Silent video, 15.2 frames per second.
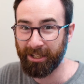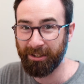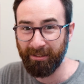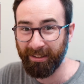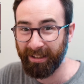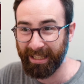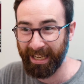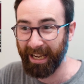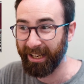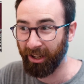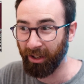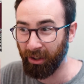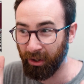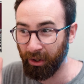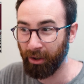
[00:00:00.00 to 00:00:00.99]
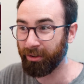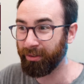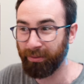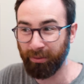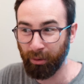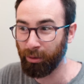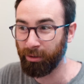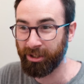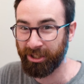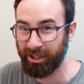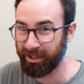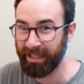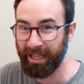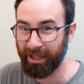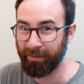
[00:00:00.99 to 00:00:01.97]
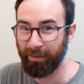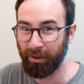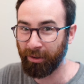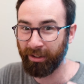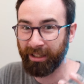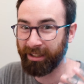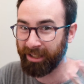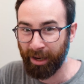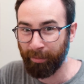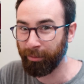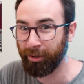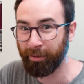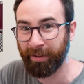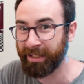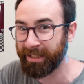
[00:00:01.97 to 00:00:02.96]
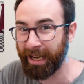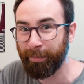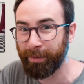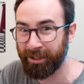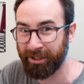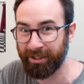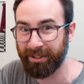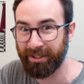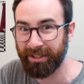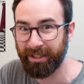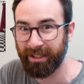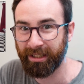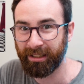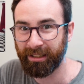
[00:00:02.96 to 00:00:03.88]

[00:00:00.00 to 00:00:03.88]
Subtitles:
You can get a lot of looks just out of only a couple of these apertures.